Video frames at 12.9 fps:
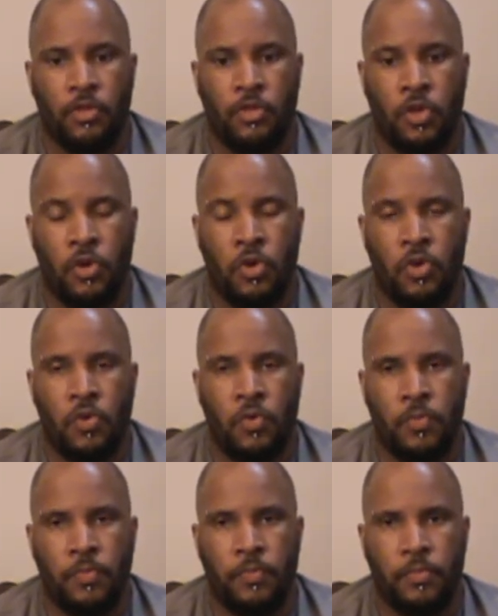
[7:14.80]

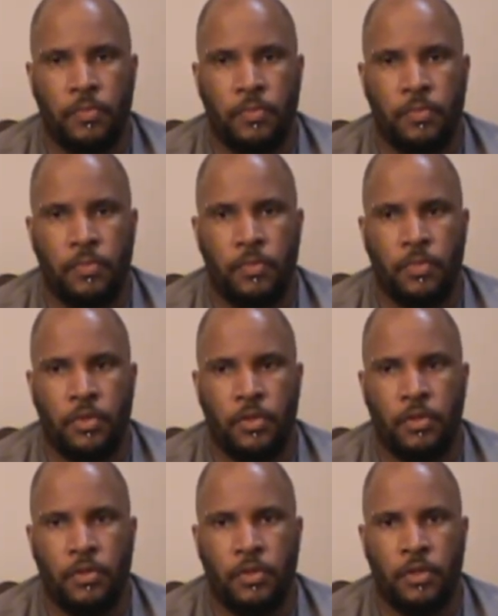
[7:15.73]
So
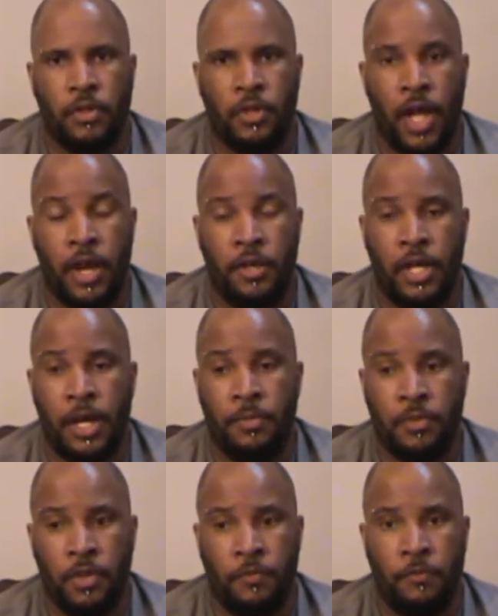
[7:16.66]
a lot of
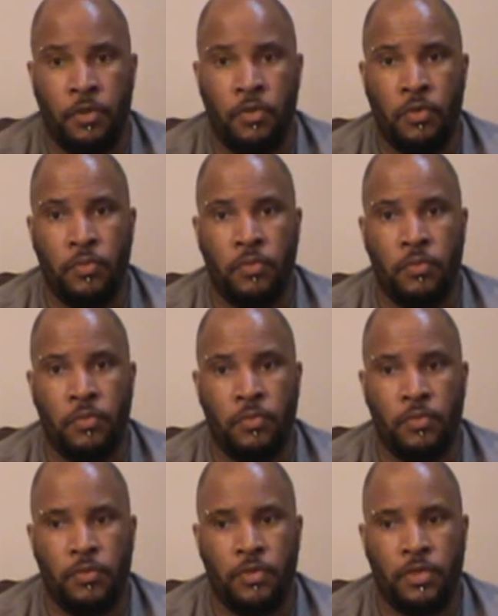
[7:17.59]
times if you
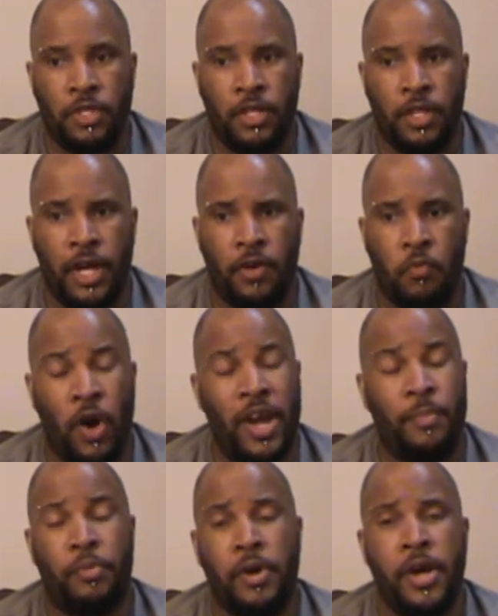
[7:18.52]
see like
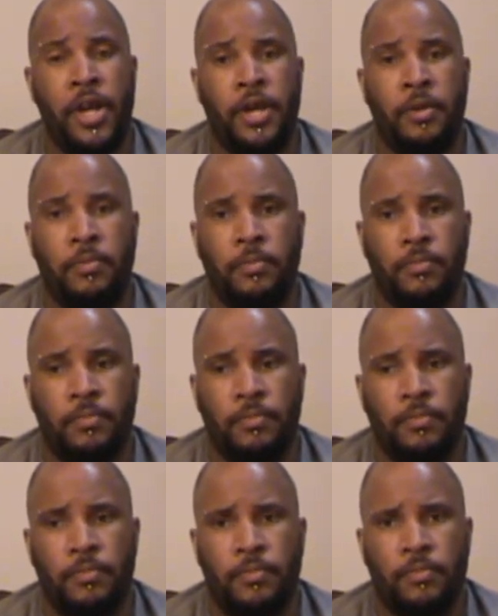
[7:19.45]
white bread,
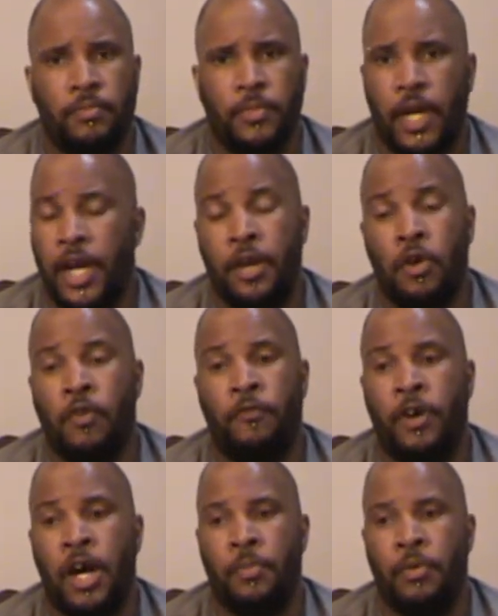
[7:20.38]
ain't no
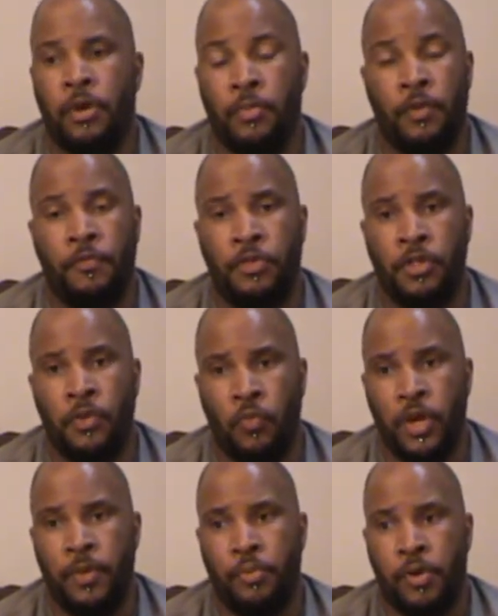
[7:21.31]
fiber in it. But if you see
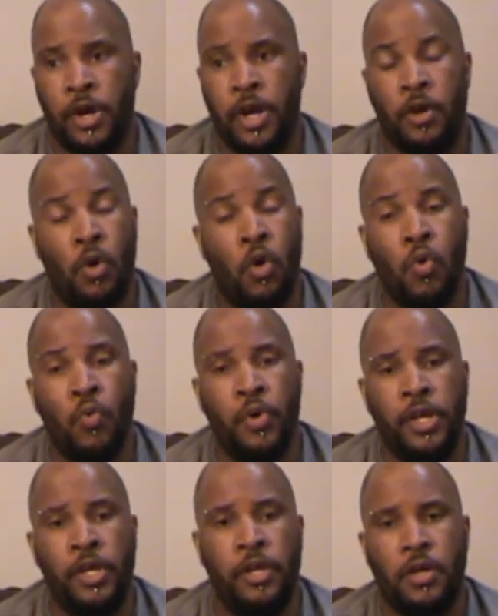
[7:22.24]
wheat bread, whole
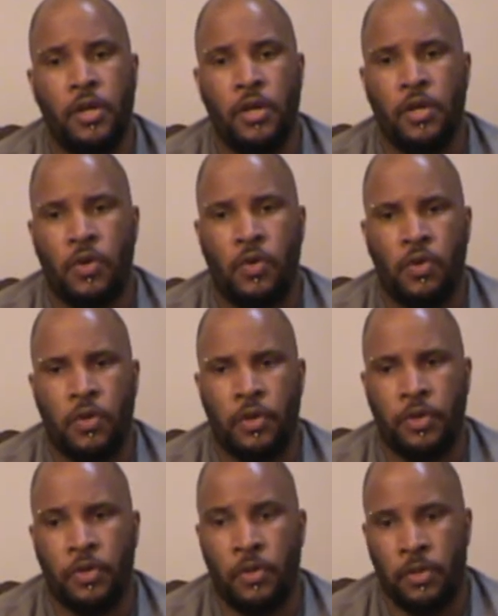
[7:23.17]
wheat,
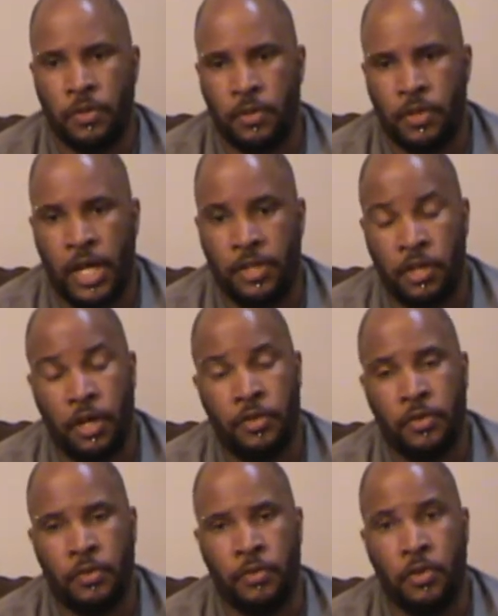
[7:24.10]
or, you know, lots of
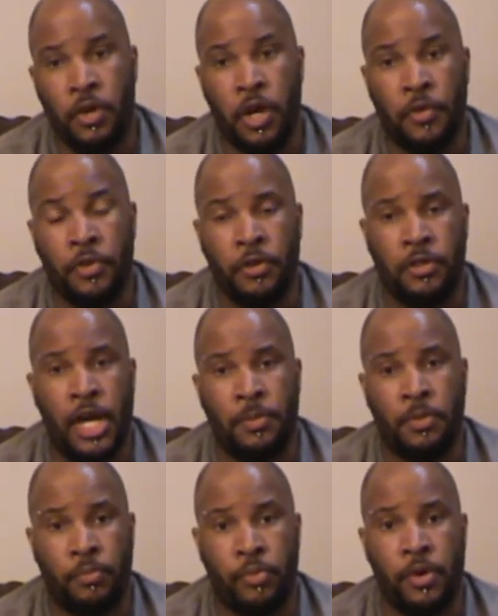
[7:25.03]
other, you know, healthier
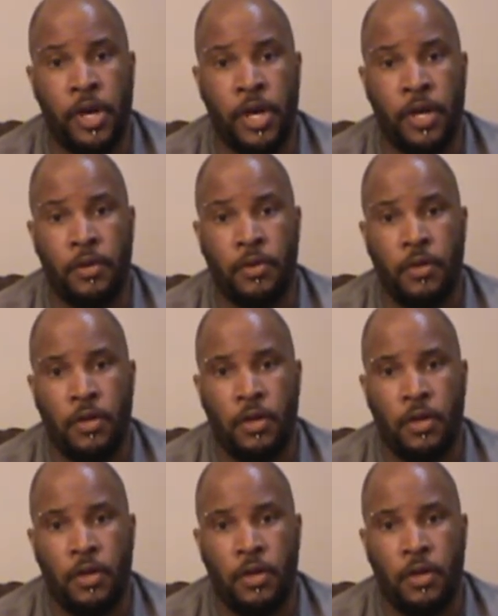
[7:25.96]
types of bread,